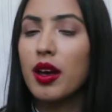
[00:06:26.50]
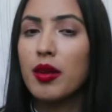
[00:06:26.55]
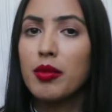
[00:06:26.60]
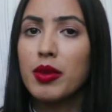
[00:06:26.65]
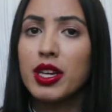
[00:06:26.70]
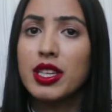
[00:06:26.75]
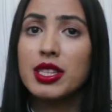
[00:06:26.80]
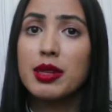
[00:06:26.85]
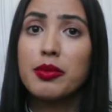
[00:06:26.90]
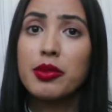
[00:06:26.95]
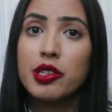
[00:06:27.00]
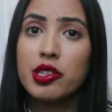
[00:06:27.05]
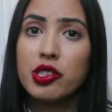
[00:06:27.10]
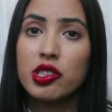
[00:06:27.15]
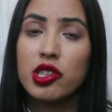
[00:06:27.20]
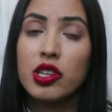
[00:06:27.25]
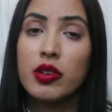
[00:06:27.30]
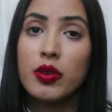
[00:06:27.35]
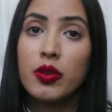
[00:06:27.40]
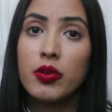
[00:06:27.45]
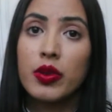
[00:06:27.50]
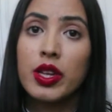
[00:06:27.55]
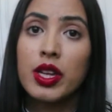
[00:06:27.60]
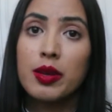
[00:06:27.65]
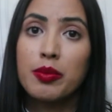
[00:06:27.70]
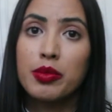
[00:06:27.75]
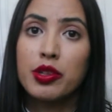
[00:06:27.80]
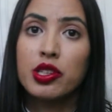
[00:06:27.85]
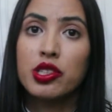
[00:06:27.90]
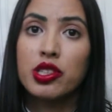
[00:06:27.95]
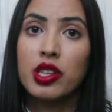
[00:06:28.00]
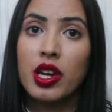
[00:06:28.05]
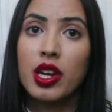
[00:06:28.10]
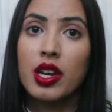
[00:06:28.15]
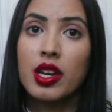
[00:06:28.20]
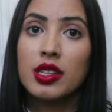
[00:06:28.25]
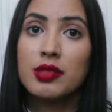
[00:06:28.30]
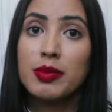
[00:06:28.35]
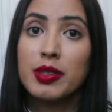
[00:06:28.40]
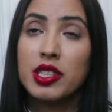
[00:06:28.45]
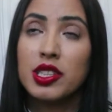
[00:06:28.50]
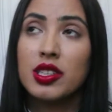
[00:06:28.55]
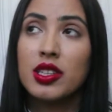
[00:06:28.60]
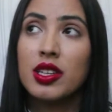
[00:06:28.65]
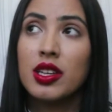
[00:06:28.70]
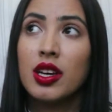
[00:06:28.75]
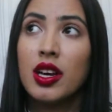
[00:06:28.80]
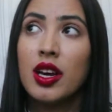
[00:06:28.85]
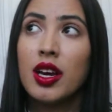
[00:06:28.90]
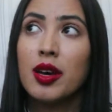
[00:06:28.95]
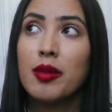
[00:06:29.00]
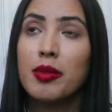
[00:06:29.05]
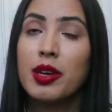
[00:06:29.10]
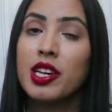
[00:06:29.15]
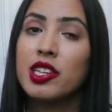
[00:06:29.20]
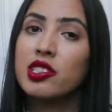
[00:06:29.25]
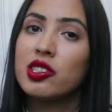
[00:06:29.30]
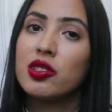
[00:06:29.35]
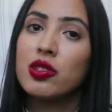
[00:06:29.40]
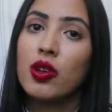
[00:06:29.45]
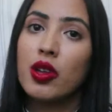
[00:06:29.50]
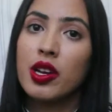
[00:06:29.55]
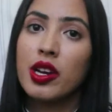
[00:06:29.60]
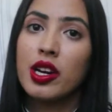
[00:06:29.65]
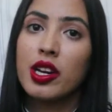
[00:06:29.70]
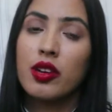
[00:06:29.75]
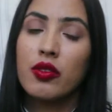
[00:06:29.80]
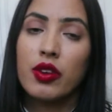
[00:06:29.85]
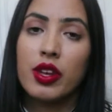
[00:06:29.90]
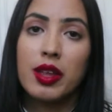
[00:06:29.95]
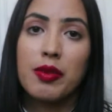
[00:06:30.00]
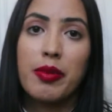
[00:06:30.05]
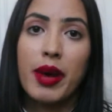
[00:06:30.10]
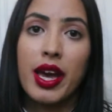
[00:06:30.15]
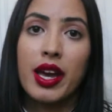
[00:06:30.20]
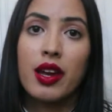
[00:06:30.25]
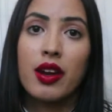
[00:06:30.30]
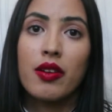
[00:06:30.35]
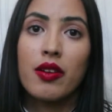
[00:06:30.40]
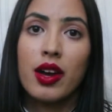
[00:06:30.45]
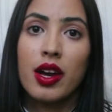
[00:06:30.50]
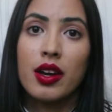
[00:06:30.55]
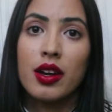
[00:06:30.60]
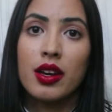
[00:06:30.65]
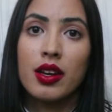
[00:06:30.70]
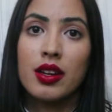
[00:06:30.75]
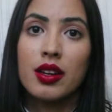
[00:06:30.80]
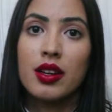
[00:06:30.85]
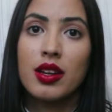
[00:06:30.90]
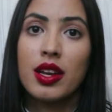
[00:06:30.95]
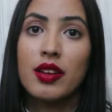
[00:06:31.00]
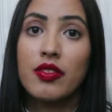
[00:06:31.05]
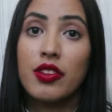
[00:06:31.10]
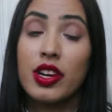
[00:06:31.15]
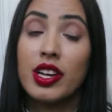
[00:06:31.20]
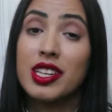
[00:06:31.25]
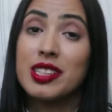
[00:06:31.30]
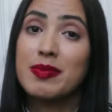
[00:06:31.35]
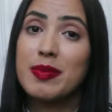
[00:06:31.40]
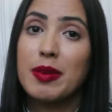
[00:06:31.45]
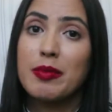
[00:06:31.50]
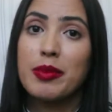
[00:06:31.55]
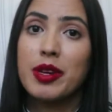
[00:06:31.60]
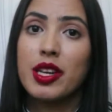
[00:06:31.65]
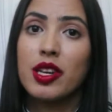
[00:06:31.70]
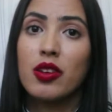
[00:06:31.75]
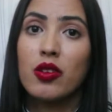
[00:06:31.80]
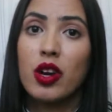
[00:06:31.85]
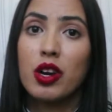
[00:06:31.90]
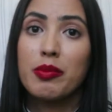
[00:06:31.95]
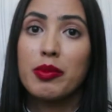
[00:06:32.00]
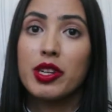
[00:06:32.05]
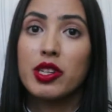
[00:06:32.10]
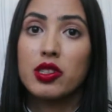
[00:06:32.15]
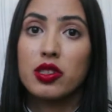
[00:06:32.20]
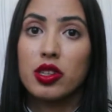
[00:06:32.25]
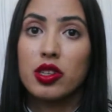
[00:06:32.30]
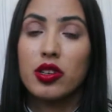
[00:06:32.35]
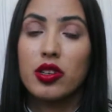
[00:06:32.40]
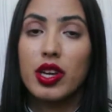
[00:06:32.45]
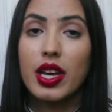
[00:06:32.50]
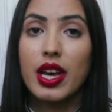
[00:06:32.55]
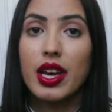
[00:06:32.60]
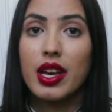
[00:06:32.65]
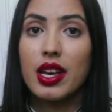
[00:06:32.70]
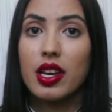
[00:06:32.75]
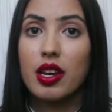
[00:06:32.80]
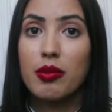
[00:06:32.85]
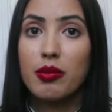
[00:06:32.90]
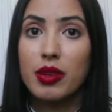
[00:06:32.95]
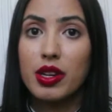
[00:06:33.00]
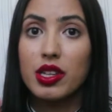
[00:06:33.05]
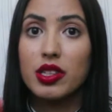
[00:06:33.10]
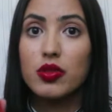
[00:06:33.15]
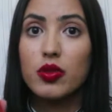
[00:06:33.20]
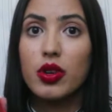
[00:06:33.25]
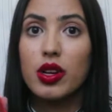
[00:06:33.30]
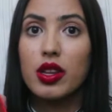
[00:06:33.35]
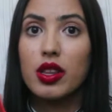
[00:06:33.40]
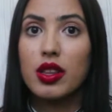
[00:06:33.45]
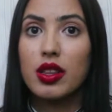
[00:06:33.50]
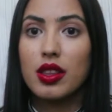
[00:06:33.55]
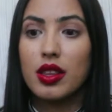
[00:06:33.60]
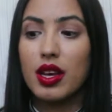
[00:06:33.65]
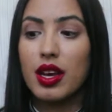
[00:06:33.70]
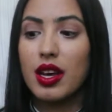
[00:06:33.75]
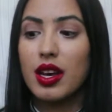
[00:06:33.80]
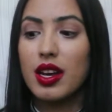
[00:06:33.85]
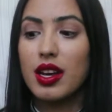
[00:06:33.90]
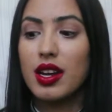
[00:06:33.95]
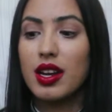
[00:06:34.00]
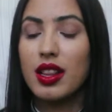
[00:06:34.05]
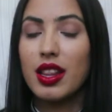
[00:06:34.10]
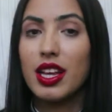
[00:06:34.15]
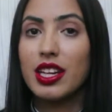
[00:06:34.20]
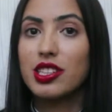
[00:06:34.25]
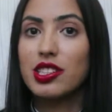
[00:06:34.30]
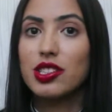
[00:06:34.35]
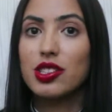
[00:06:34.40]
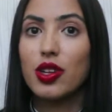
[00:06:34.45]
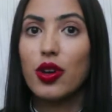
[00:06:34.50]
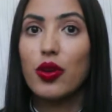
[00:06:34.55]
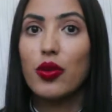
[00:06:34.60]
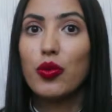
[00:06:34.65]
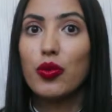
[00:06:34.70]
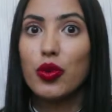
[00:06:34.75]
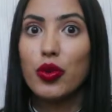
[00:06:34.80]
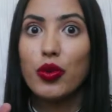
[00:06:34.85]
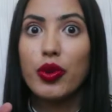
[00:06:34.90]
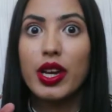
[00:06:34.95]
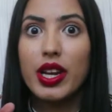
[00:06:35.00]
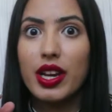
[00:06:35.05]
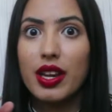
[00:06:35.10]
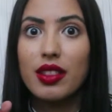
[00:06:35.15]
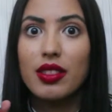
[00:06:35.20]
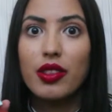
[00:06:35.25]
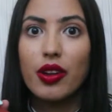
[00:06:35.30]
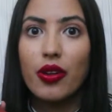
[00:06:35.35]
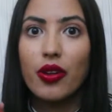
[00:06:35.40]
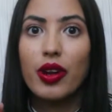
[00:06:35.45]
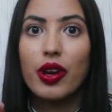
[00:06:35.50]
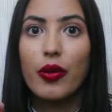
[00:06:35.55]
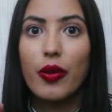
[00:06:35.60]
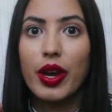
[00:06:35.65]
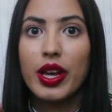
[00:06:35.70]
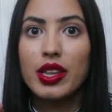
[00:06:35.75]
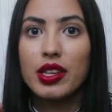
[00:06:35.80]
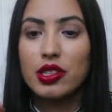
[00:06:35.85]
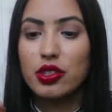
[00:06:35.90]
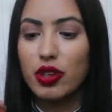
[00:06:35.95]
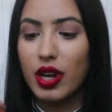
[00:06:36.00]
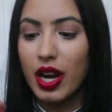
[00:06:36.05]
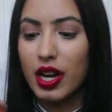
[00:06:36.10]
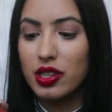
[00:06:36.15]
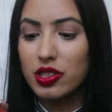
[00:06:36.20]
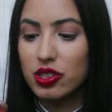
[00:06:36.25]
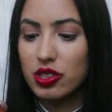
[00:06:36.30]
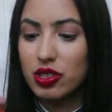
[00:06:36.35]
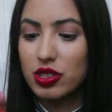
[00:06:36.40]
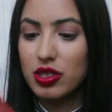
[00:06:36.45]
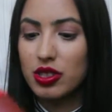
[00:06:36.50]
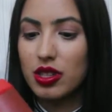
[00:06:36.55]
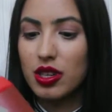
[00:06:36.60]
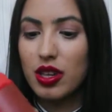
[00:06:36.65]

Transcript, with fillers: because I'm pretty sure they would really appreciate it, especially because you know they're going to really bang it around and if you're going to spend money, you want to make sure you get your money's worth and they just don't ruin it and throw it away in the trash.